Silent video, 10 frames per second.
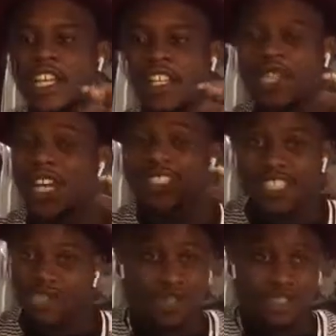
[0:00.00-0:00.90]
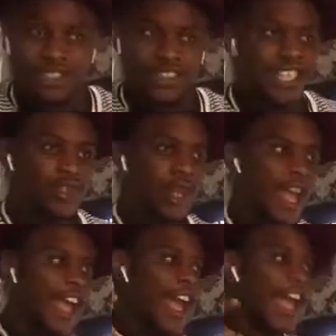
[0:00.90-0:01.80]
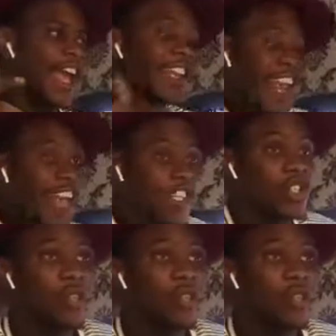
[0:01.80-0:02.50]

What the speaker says: If you can test run it, that is why I like